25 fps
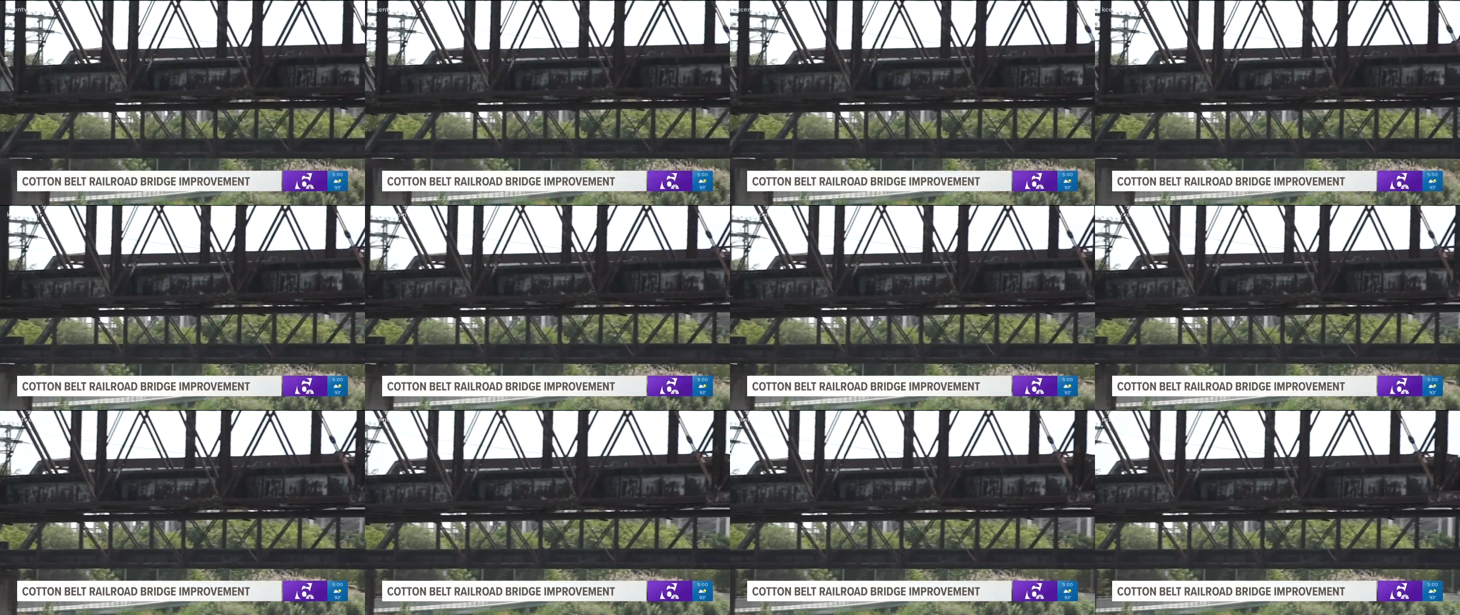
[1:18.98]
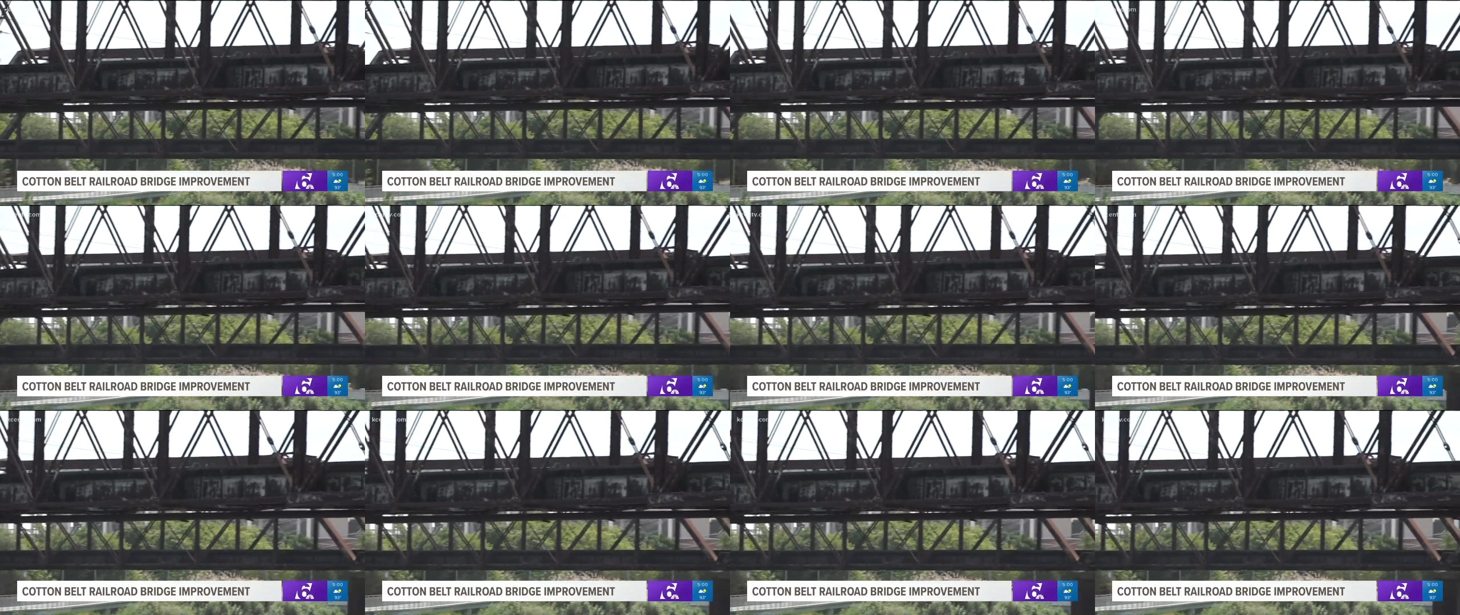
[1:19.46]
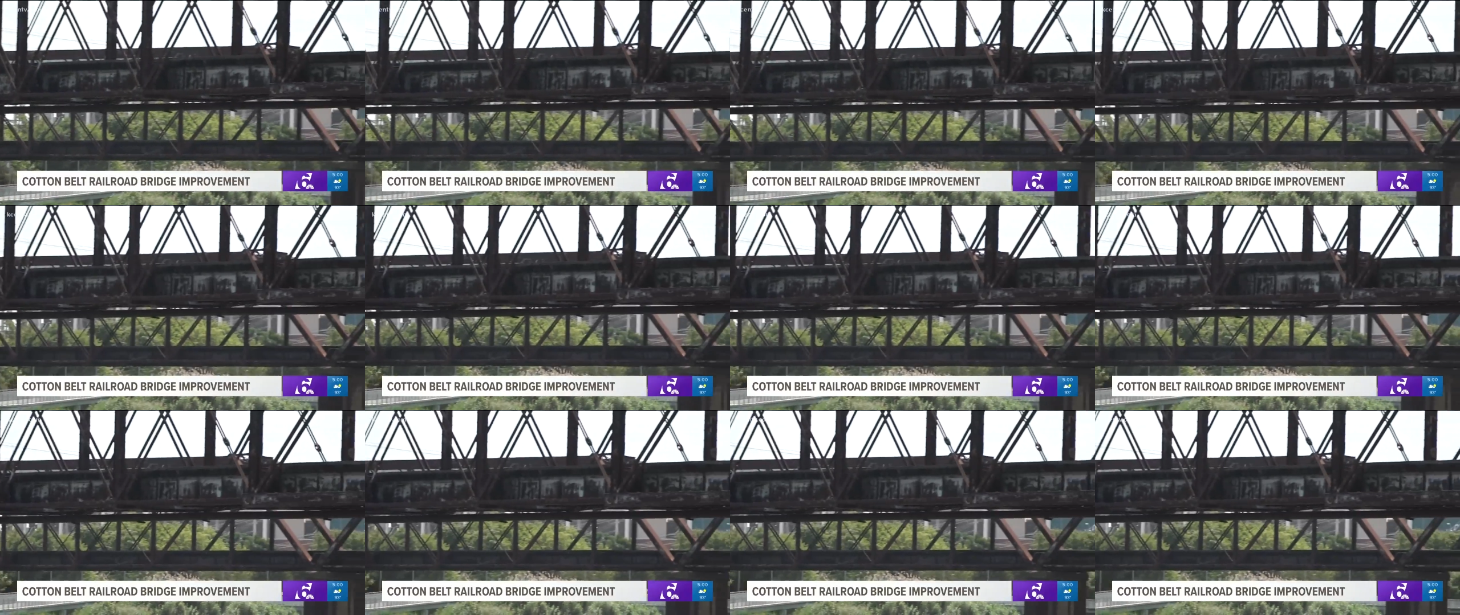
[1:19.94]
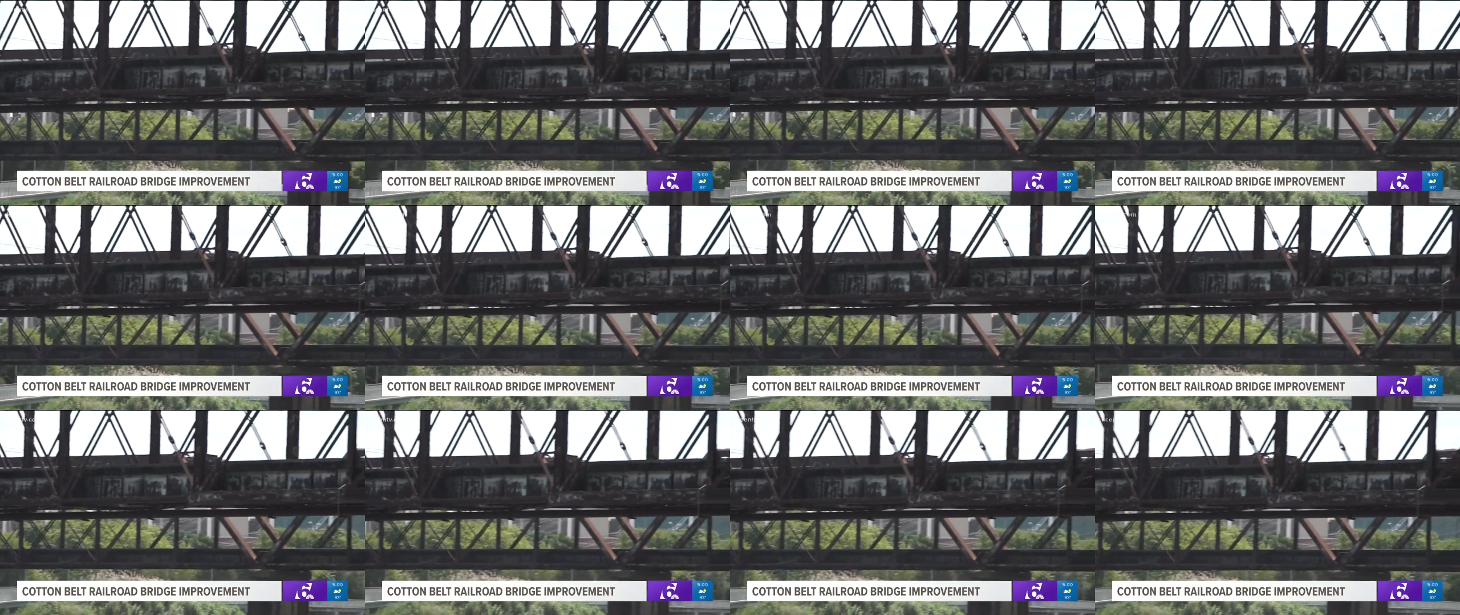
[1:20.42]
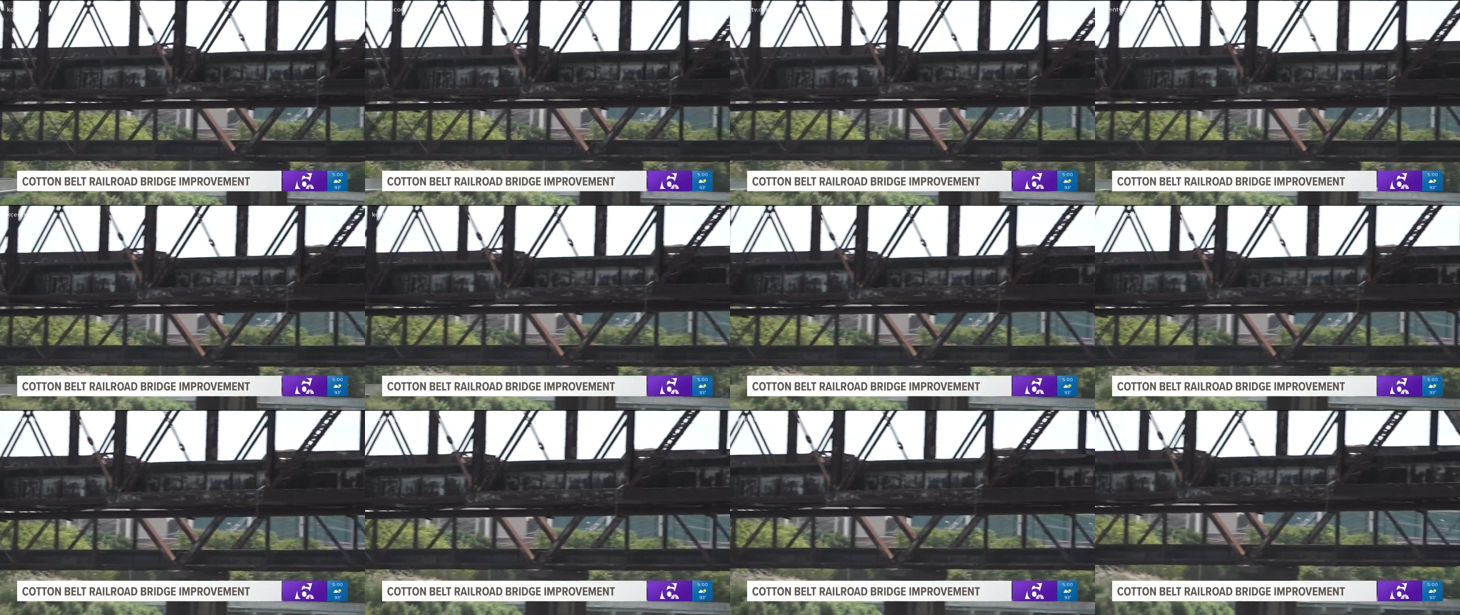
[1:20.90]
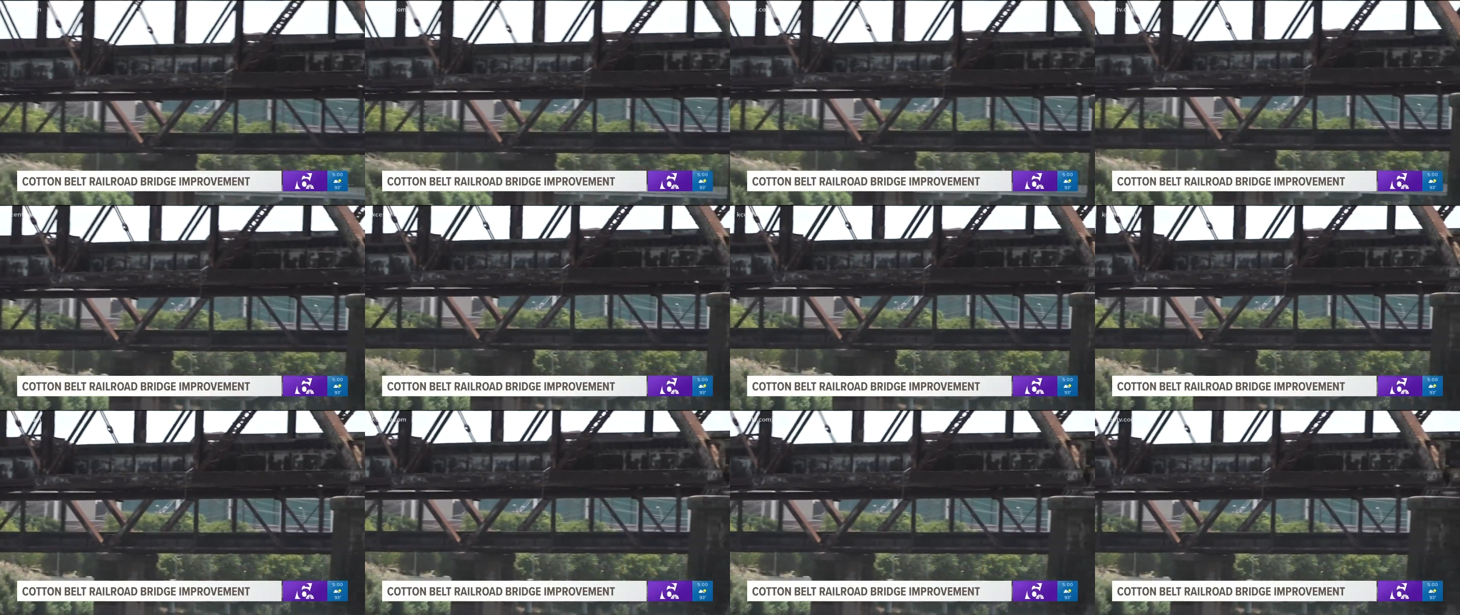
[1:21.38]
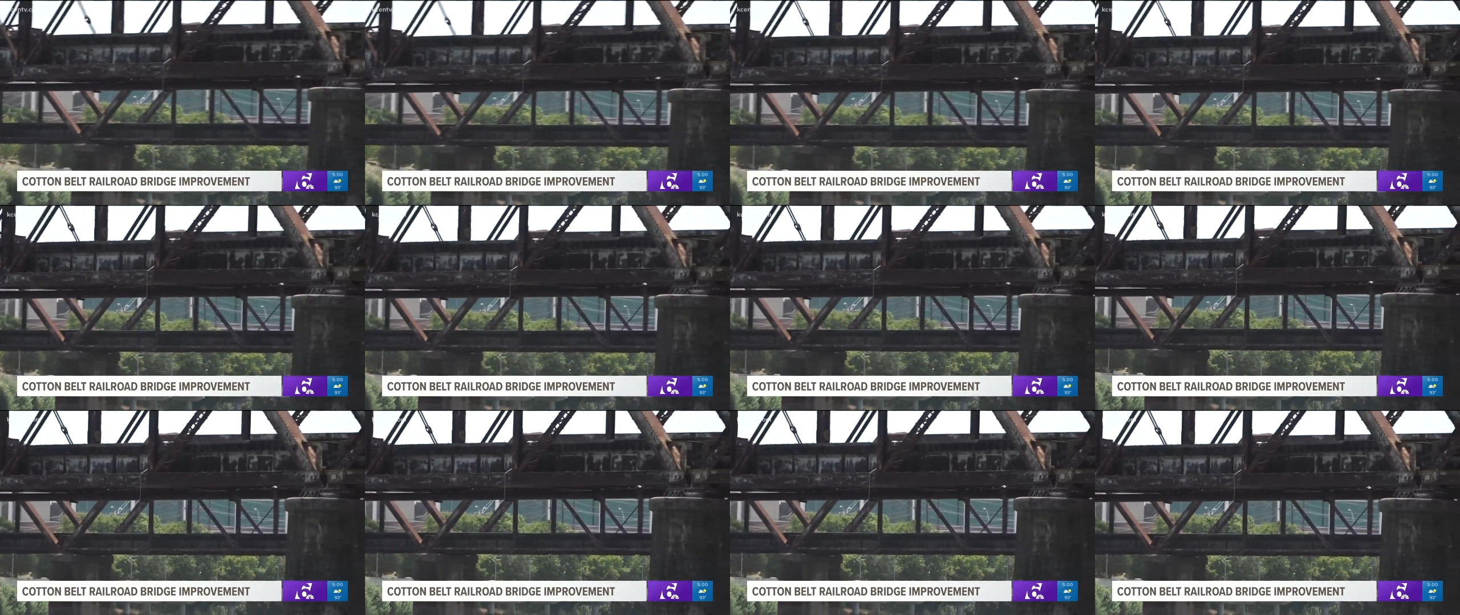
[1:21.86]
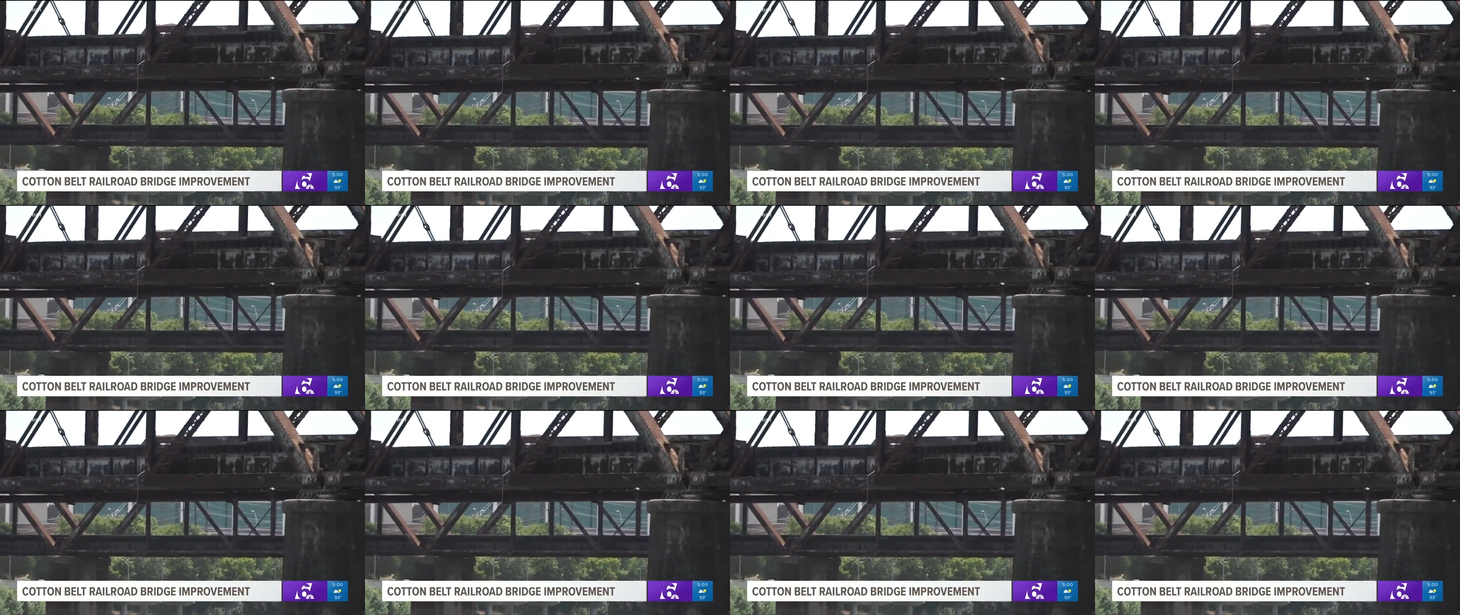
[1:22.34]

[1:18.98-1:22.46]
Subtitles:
(no speaker visible)